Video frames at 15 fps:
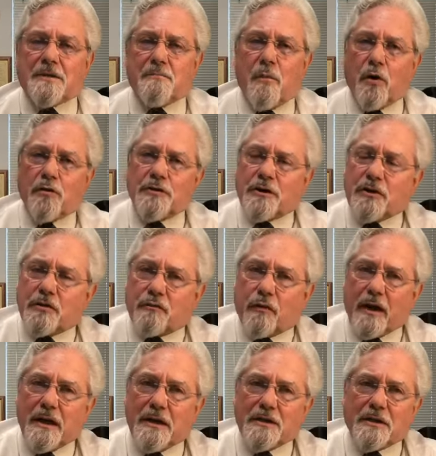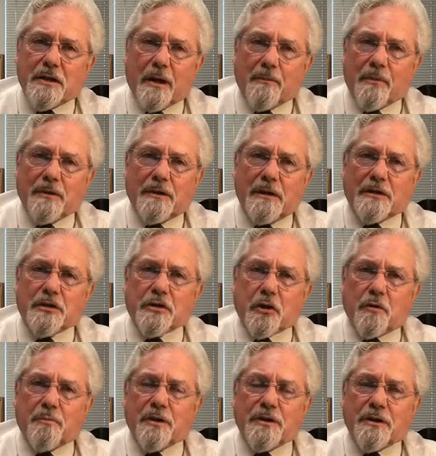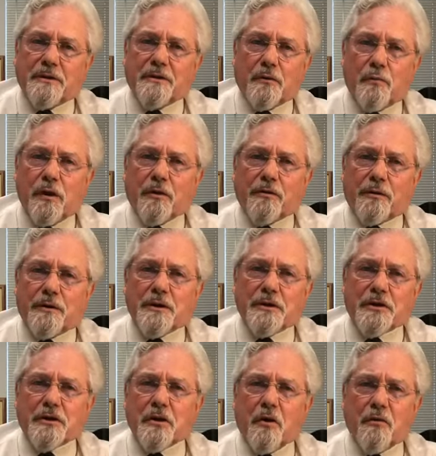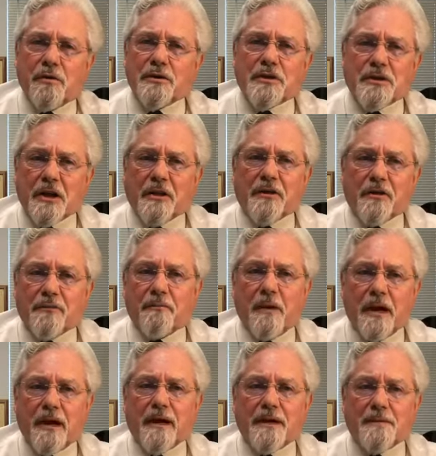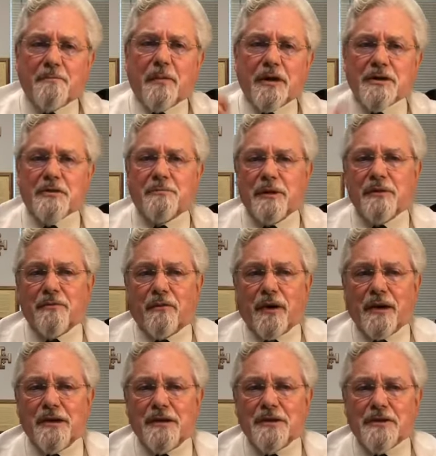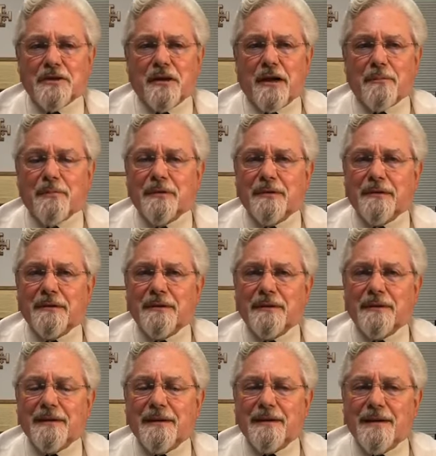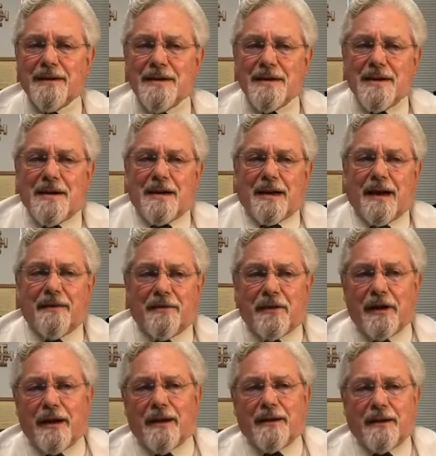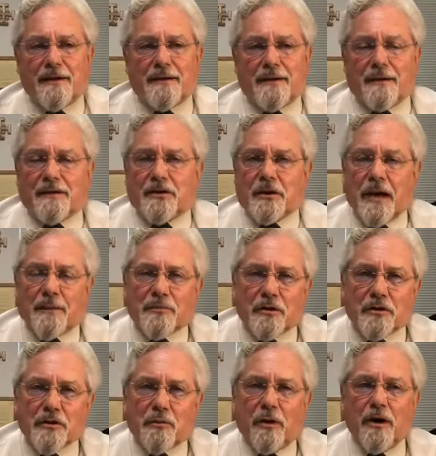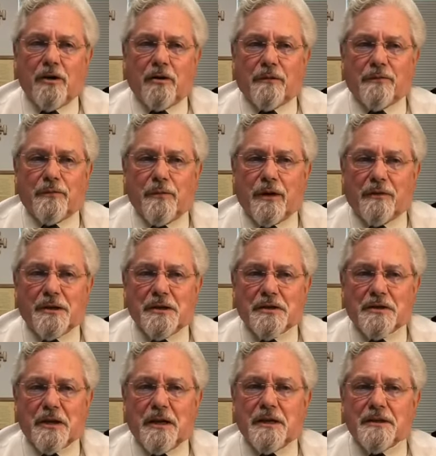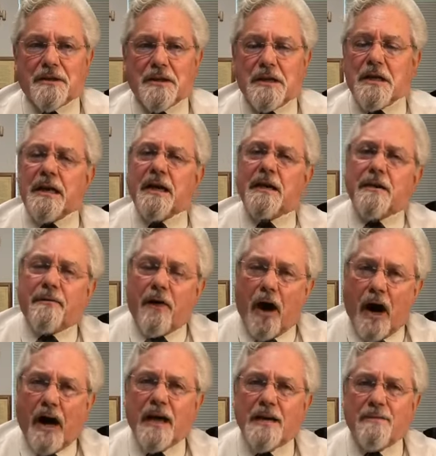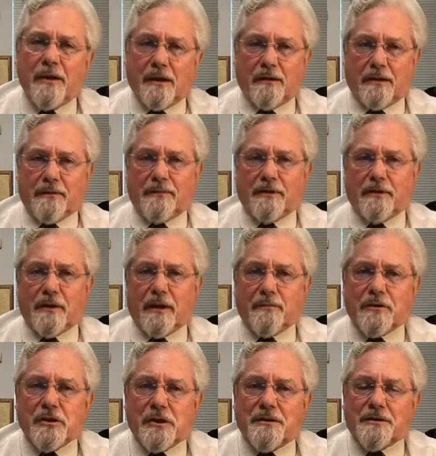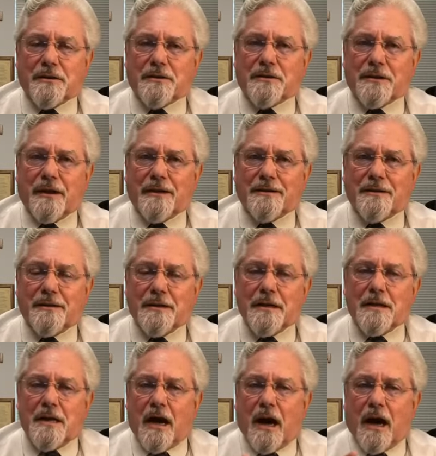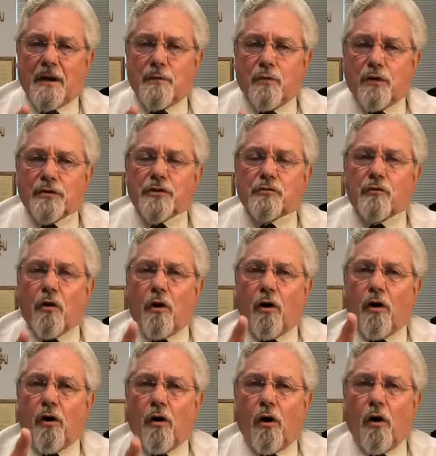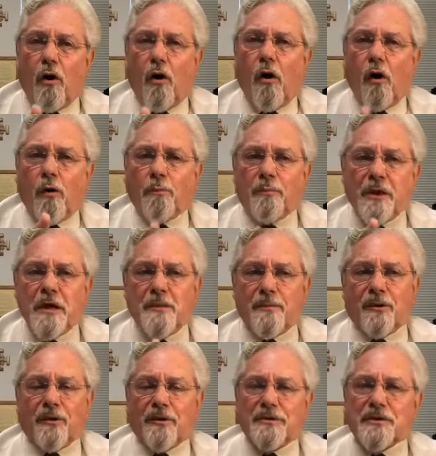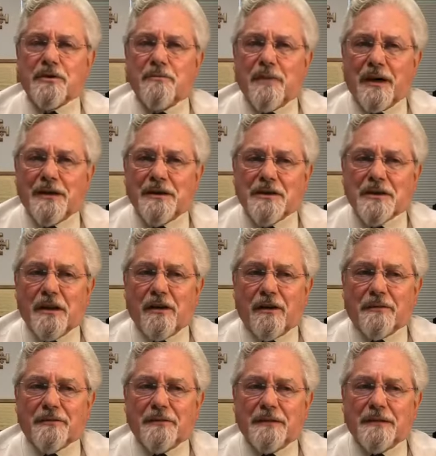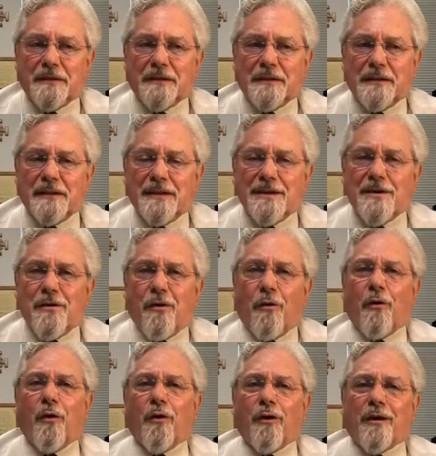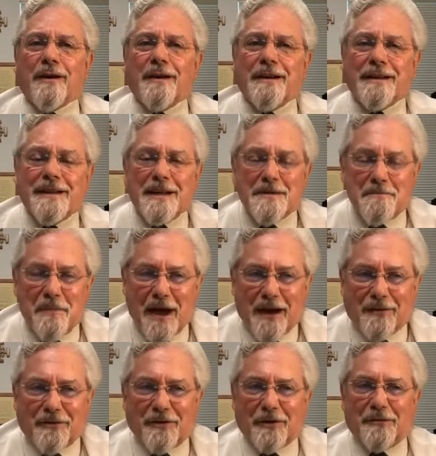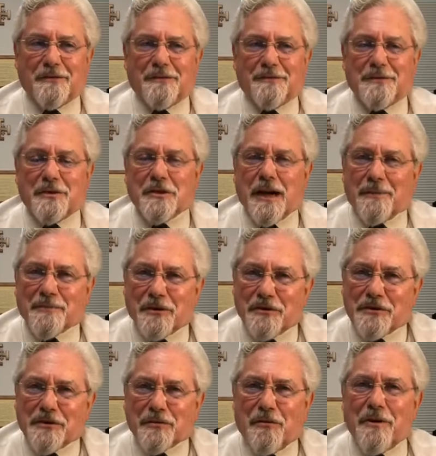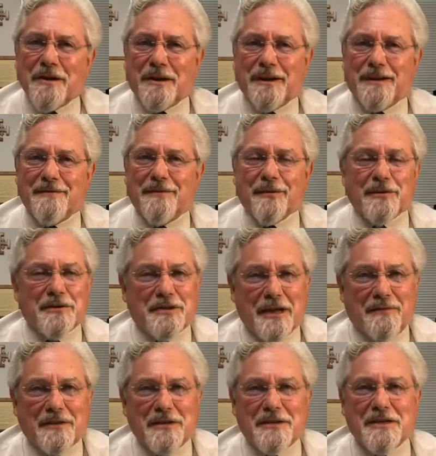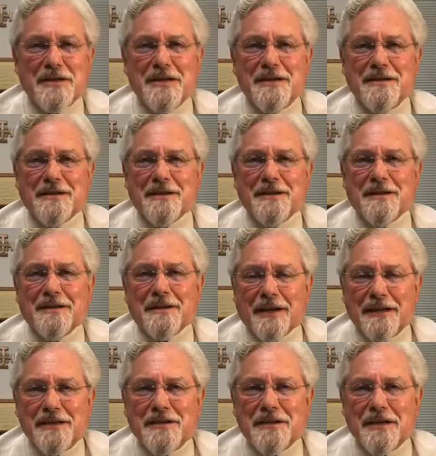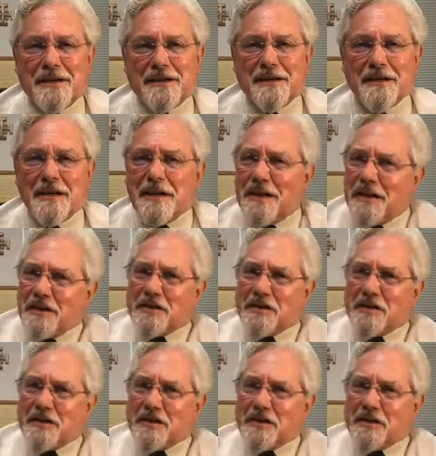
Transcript: As Moses raised up the serpent in the wilderness, so the Son of Man must be raised up. And then in uh, chapter 12, where he says, And if I be lifted up, Jesus said, I will draw all people to myself. Or in Matthew, chapter 20, verse 17 to 19.